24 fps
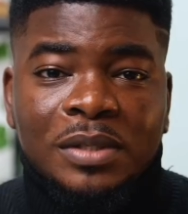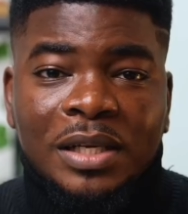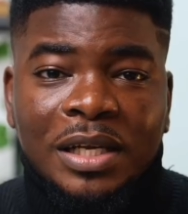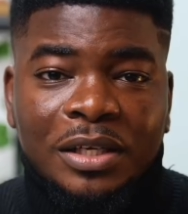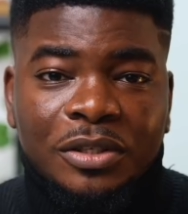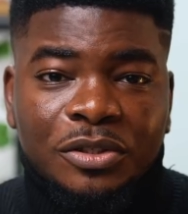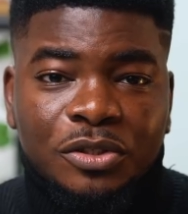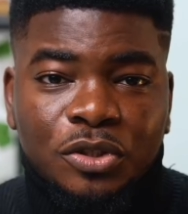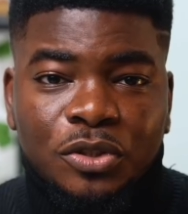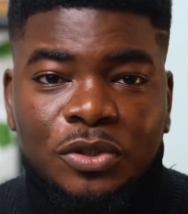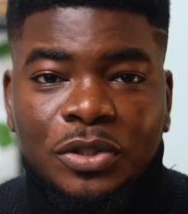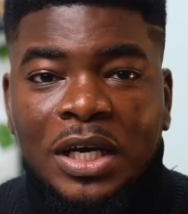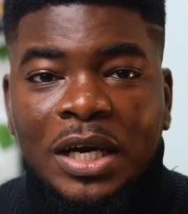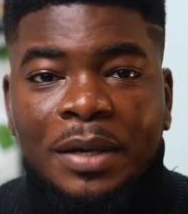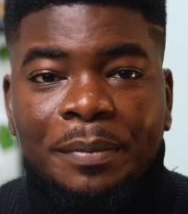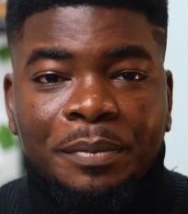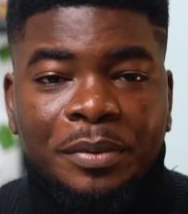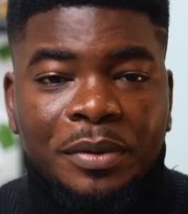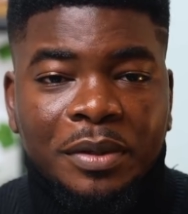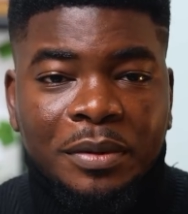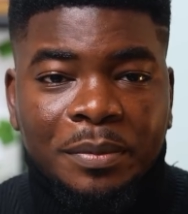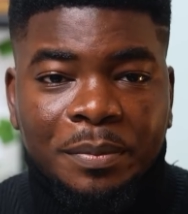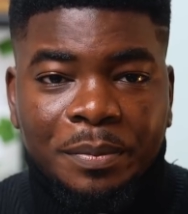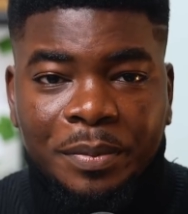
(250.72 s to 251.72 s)
like Stripe,
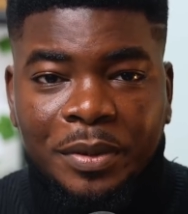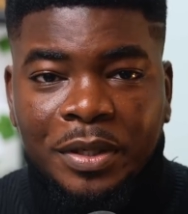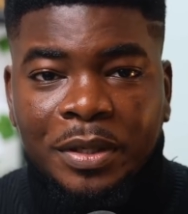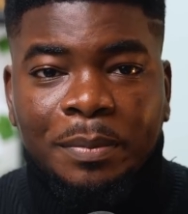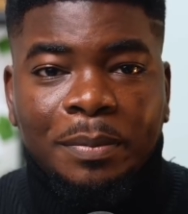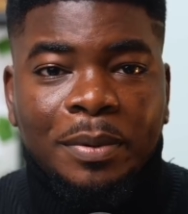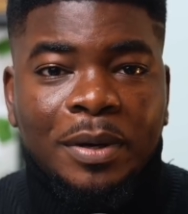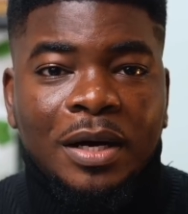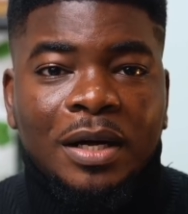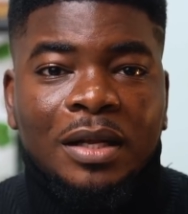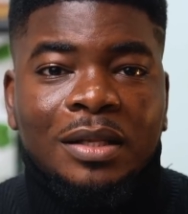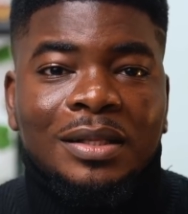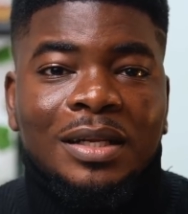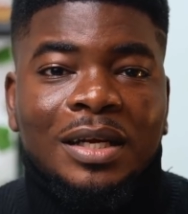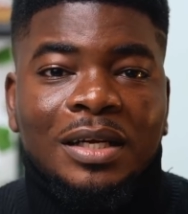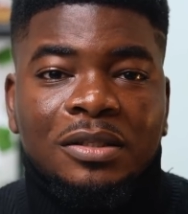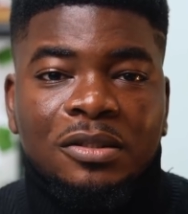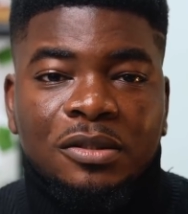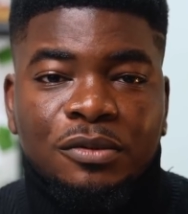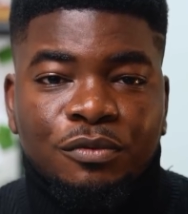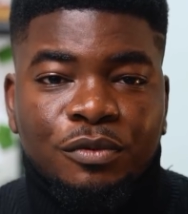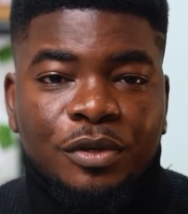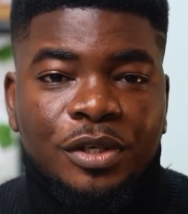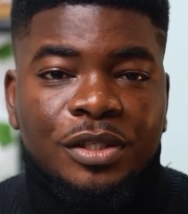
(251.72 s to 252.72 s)
PayPal, and
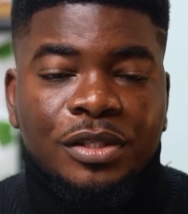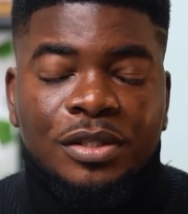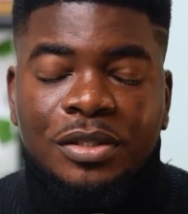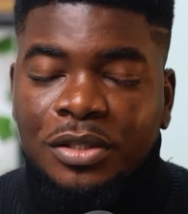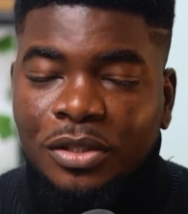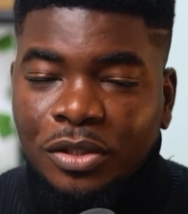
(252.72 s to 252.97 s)
the rest,